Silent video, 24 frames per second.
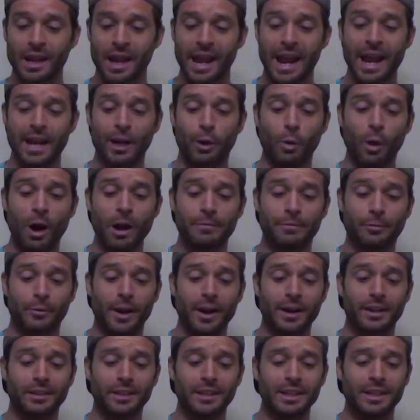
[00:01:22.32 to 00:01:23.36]
and quite
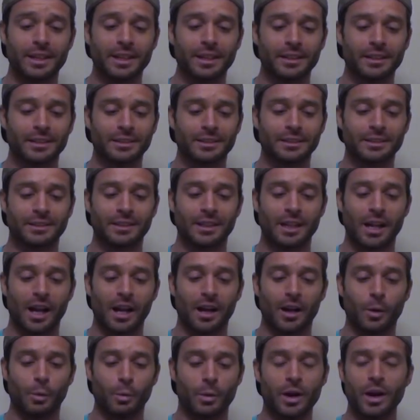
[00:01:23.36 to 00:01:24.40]
frankly,
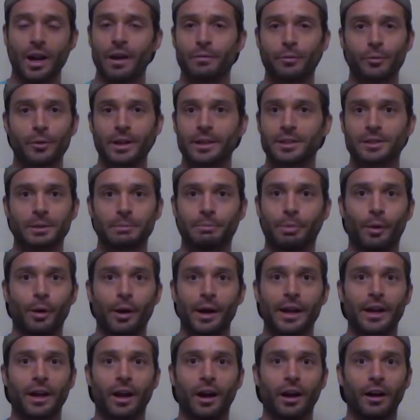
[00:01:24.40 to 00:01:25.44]
we have reached a
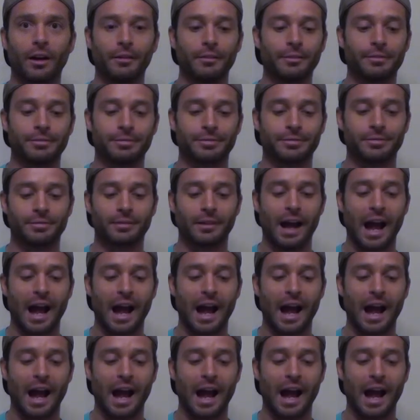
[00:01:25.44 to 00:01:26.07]
point of